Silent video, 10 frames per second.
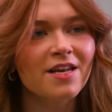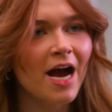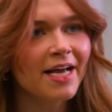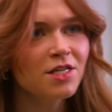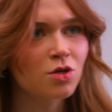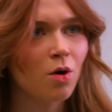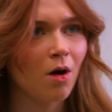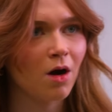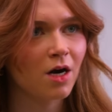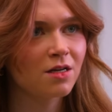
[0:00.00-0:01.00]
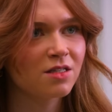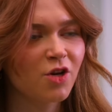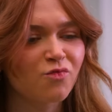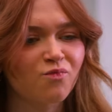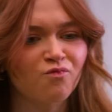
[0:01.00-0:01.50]
a nice car,
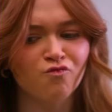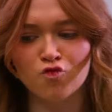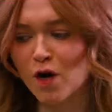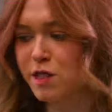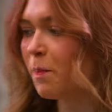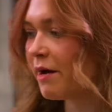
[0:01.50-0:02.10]
not a rust